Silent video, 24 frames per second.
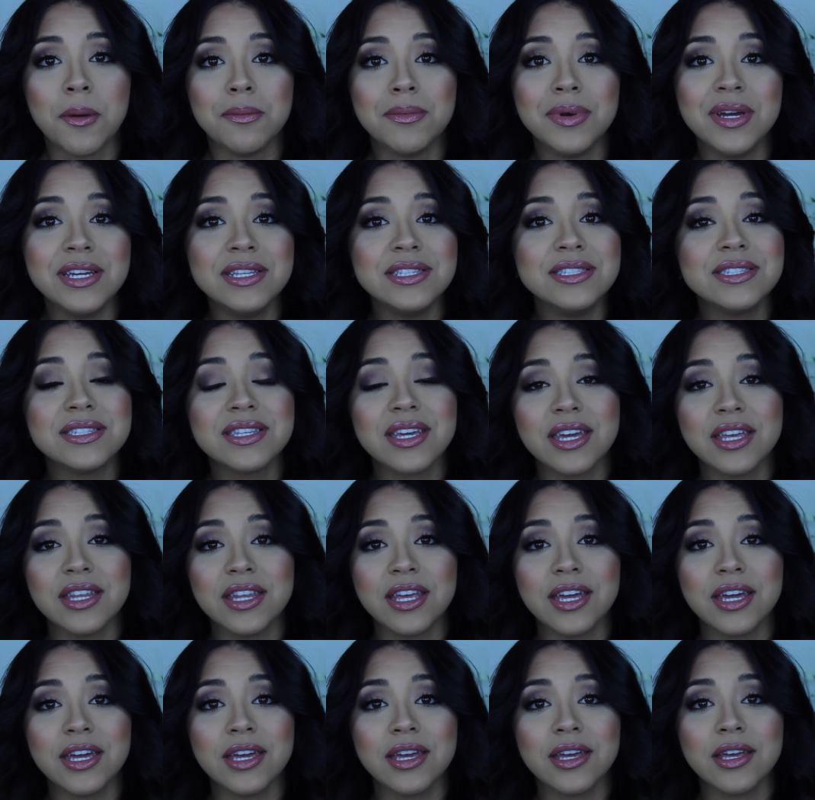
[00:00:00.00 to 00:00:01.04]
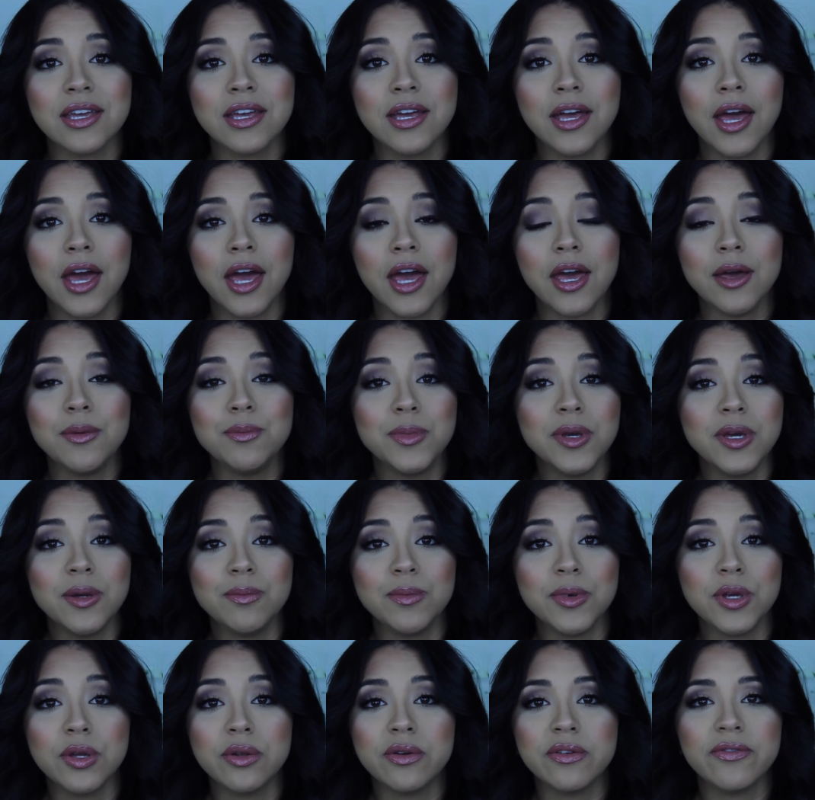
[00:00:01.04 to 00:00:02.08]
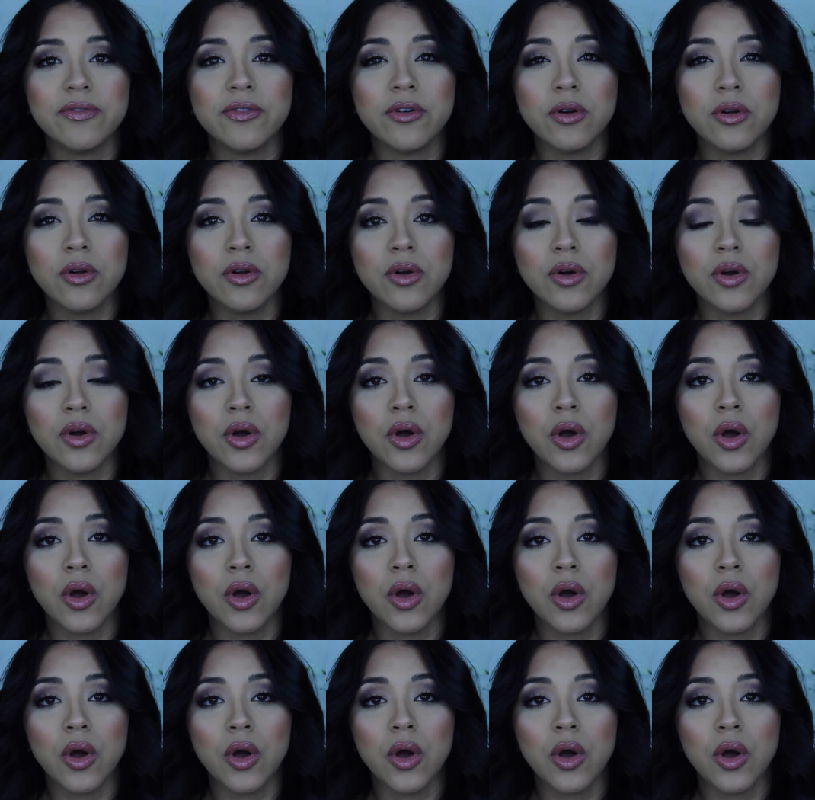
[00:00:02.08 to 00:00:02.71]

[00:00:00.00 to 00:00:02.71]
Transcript: being skinny and being beautiful